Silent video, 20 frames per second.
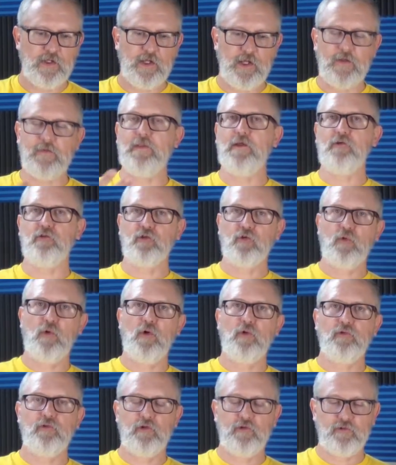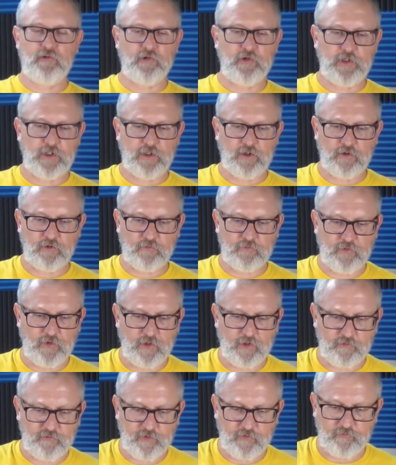And those quotes that you hear
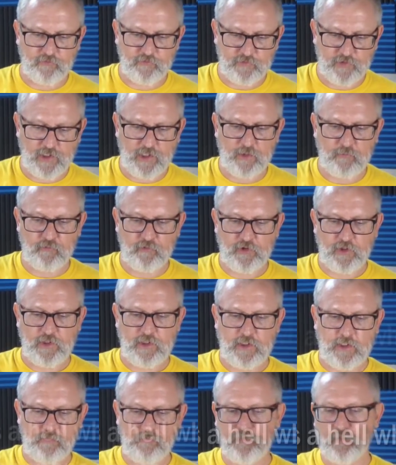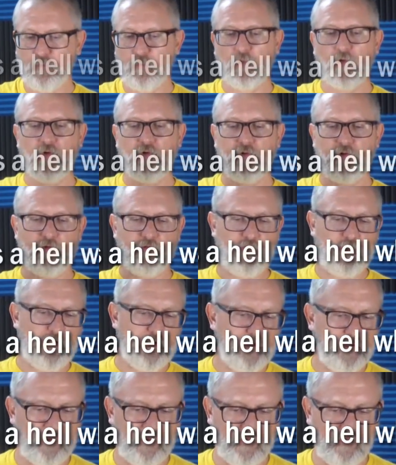several times, if the world is a
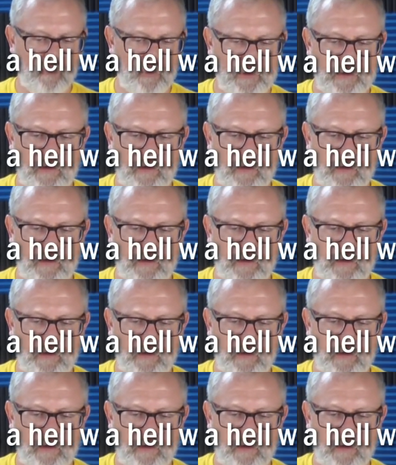hell, what